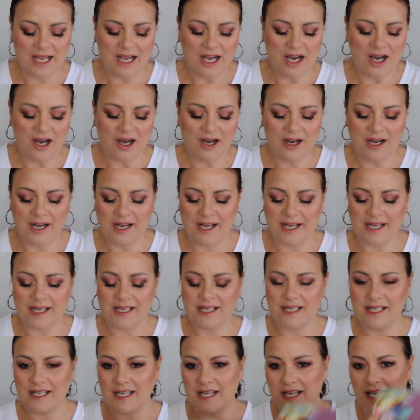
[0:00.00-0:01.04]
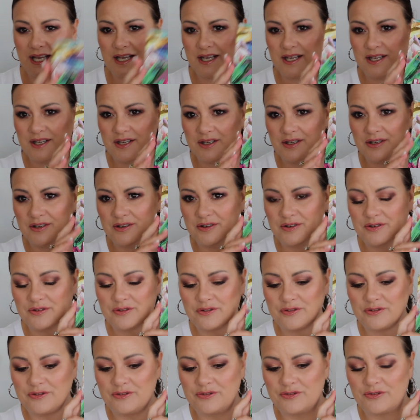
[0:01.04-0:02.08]
I
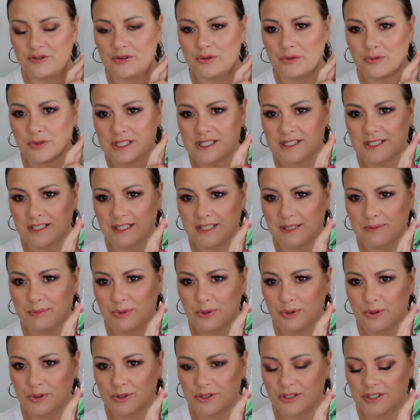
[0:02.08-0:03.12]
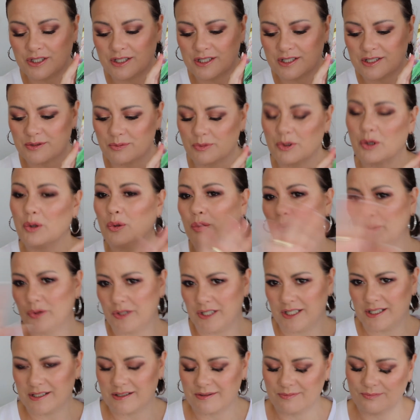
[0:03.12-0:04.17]
have recently purchased, well, all
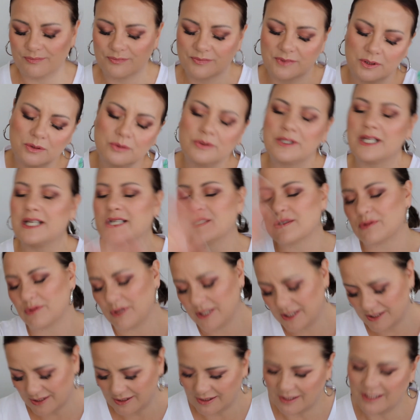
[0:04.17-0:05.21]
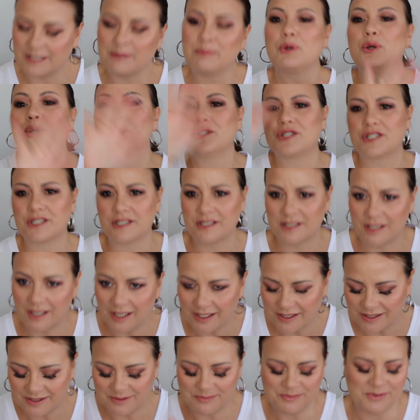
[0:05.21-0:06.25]
these recently purchased
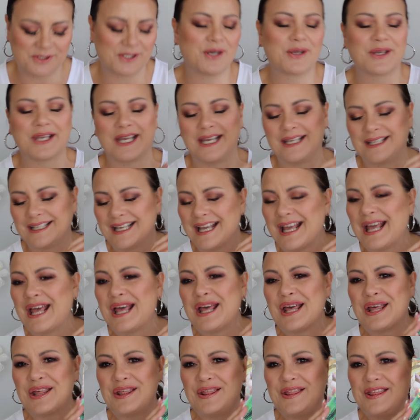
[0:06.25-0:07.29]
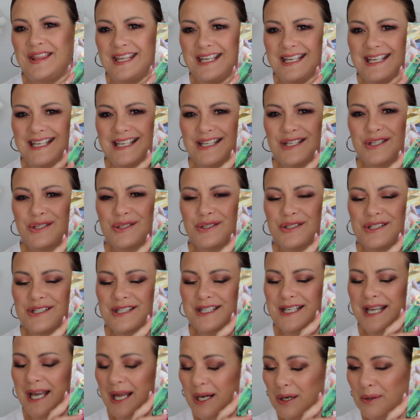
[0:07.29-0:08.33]
items. Okay, the
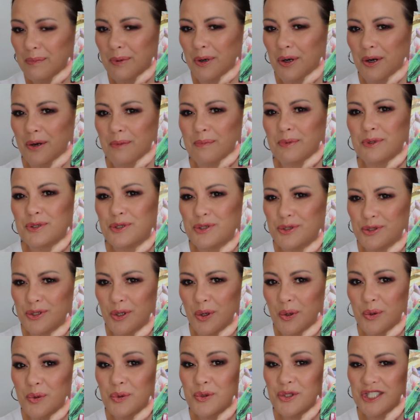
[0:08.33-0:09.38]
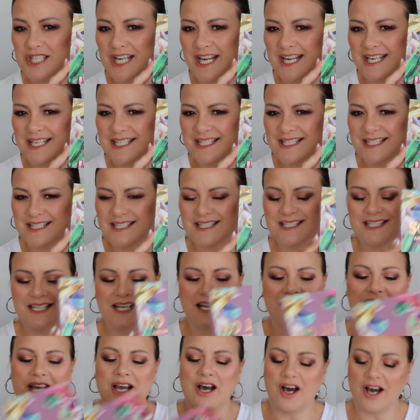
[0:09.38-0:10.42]
Colourpop So Jaded
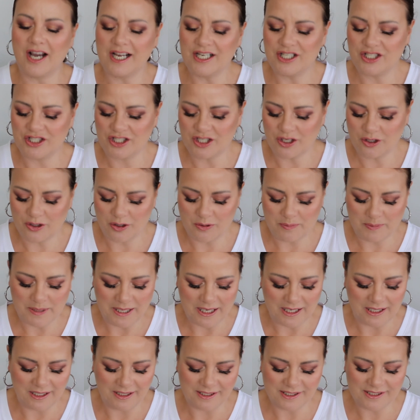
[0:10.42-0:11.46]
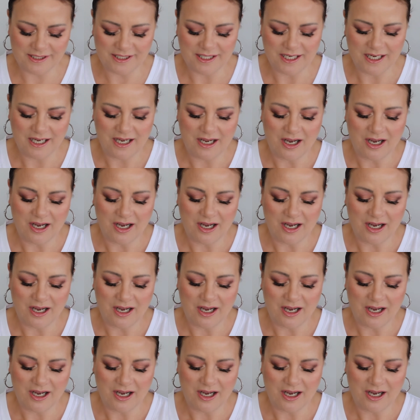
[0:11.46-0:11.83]
eyeshadow palette.